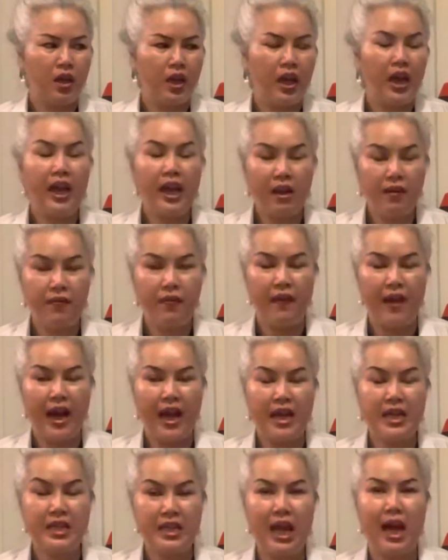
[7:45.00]
if
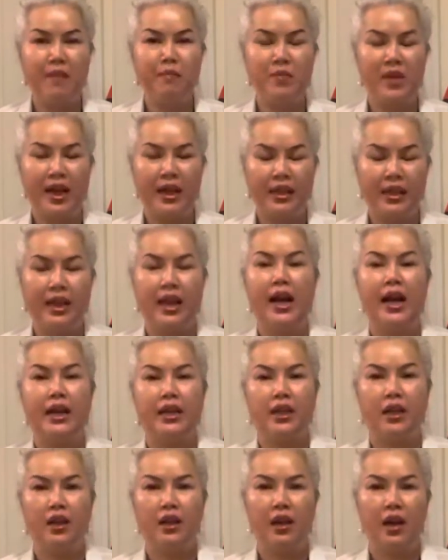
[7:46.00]
I jump like that
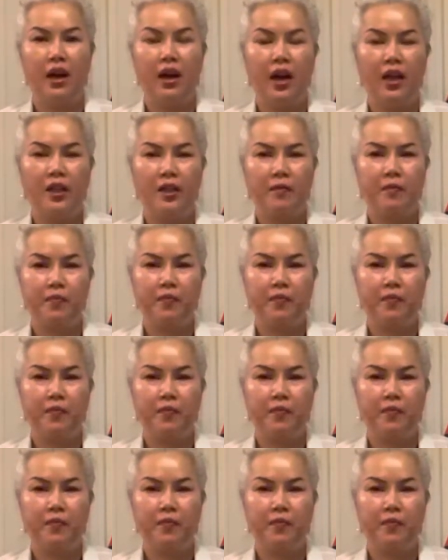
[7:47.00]
a lot